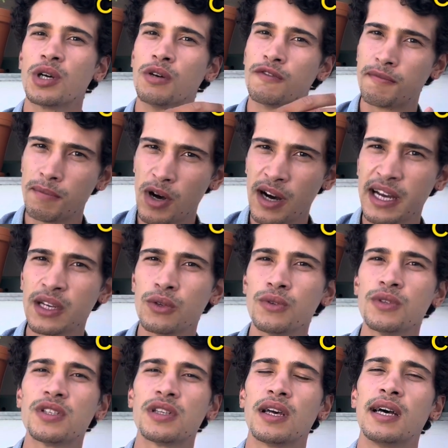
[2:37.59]
of
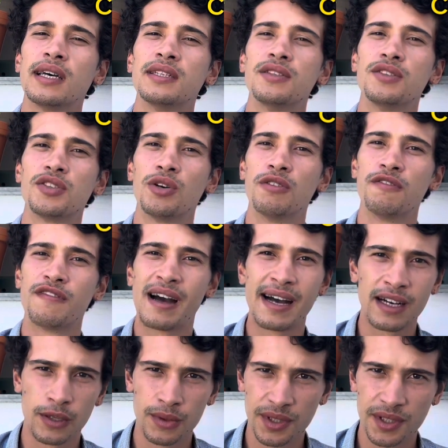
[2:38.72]
miles, and of
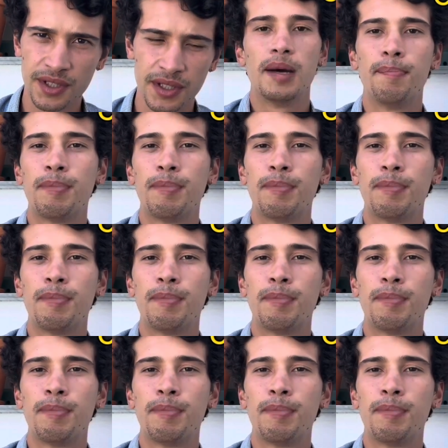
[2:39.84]
hours.